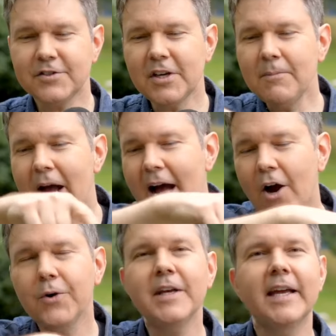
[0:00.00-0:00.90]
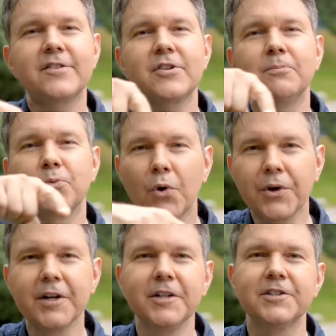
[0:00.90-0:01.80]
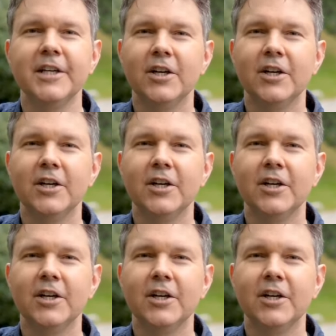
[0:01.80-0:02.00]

Somehow he gets embroiled